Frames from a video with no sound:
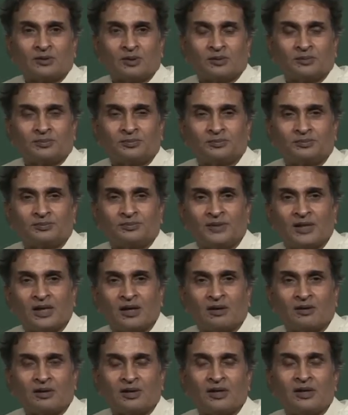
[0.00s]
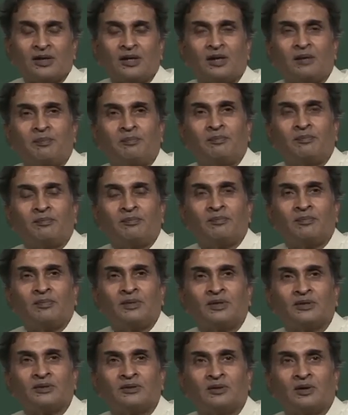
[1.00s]
So, they are
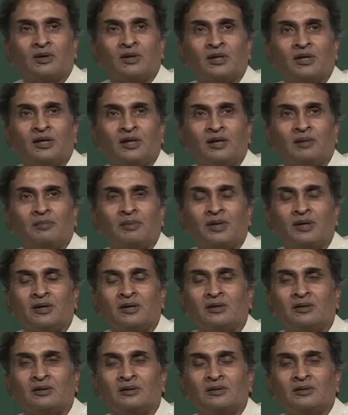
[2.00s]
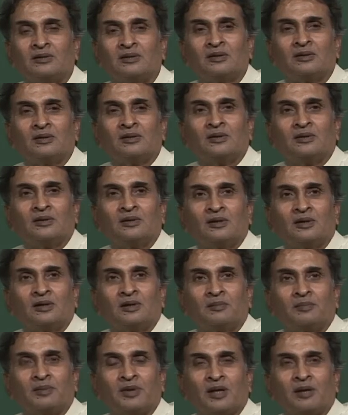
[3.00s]
this is not an independent
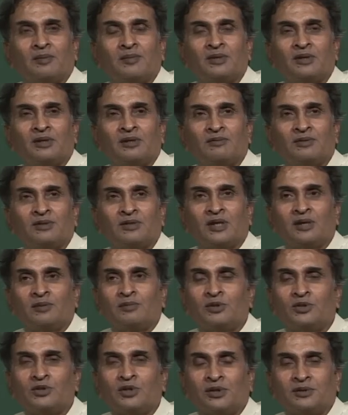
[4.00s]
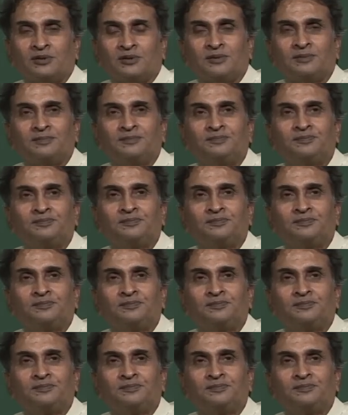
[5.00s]
uh, parameter which can be changed